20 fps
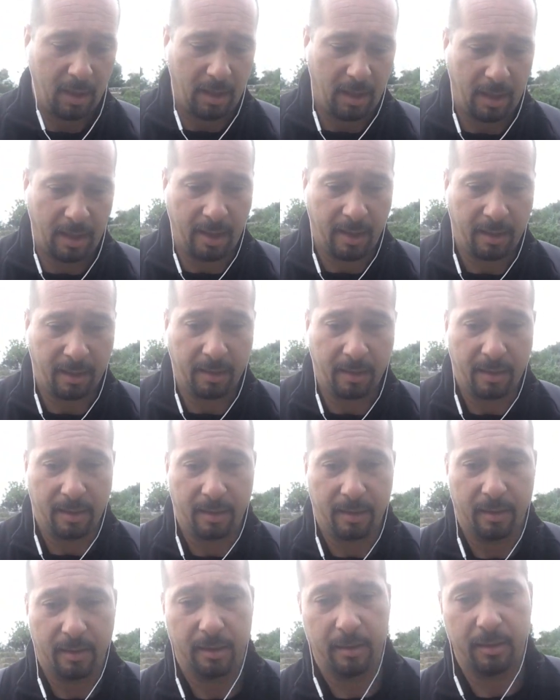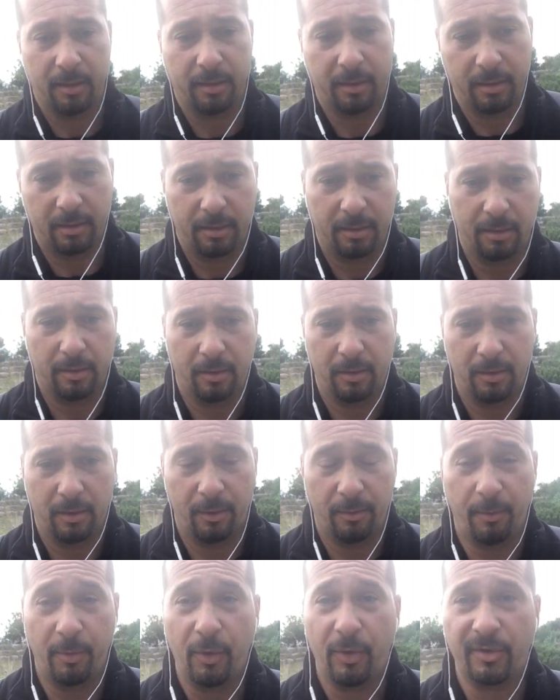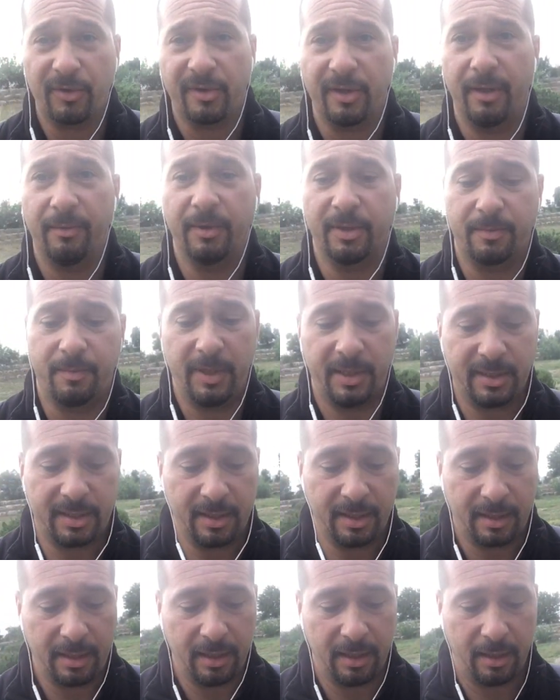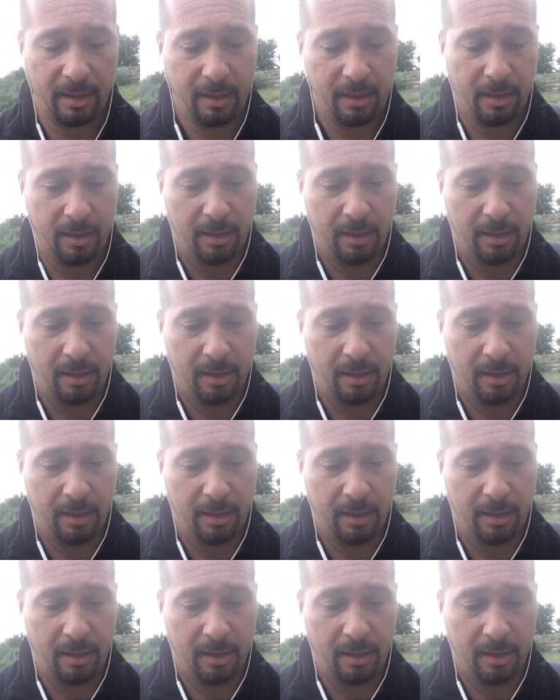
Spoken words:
and her birthday was basically,